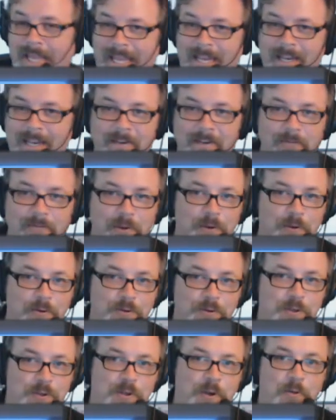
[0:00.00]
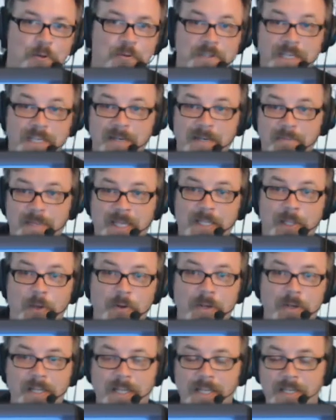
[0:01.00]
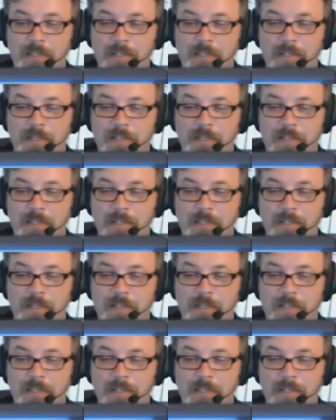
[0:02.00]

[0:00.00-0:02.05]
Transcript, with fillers: Any of the user tones can be loaded